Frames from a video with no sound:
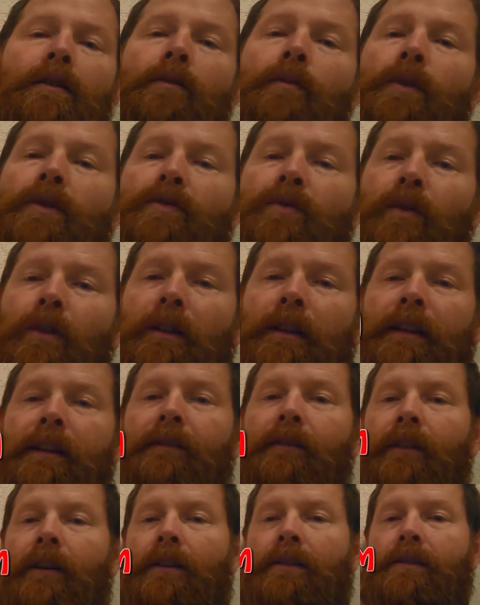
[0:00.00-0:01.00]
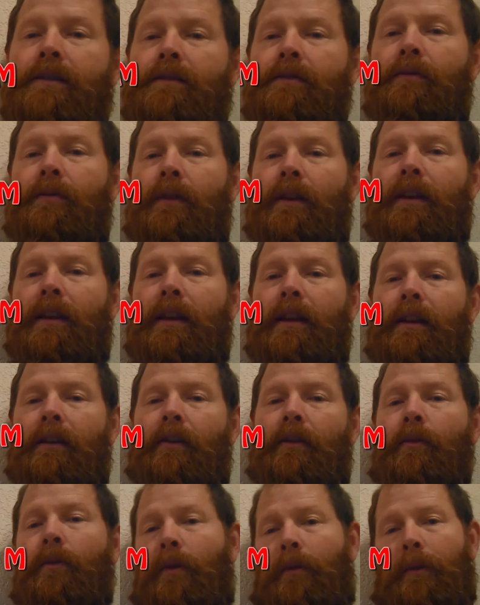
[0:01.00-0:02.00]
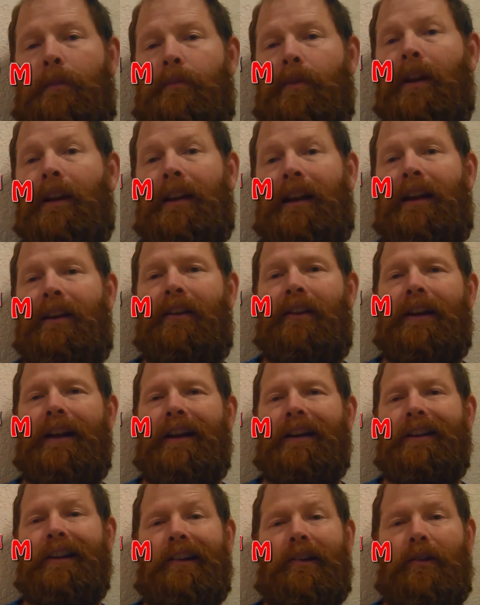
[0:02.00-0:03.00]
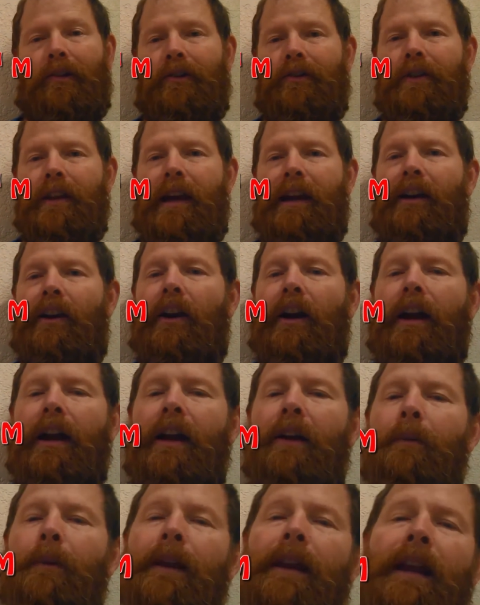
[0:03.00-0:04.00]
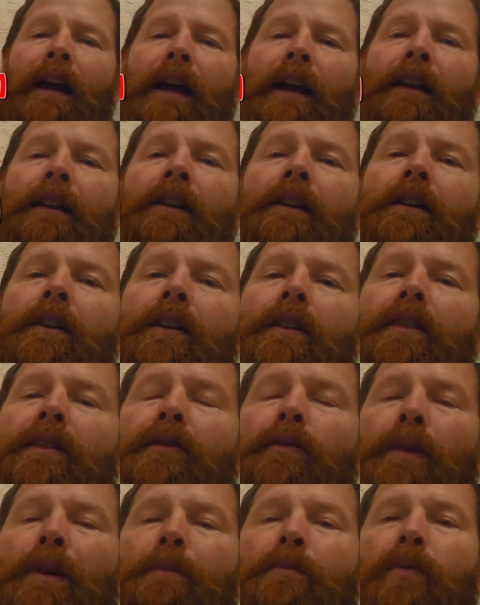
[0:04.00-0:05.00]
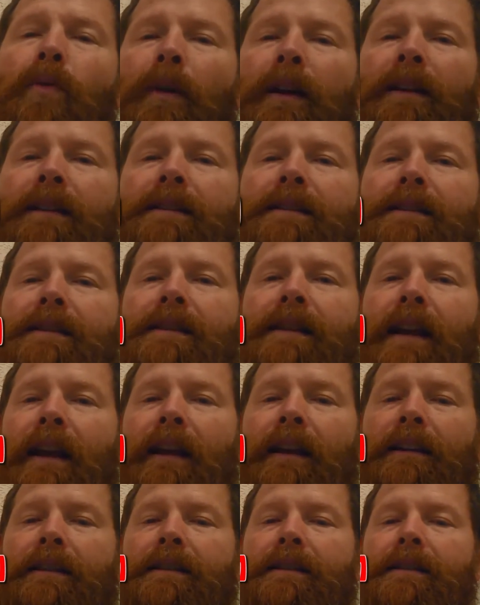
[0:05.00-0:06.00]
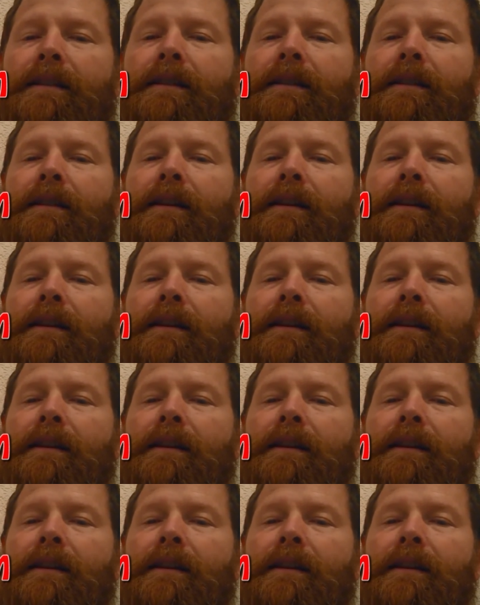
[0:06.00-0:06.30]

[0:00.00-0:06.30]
which will leave us with, when we plug that in a calculator or do that in our head, we get 3.60,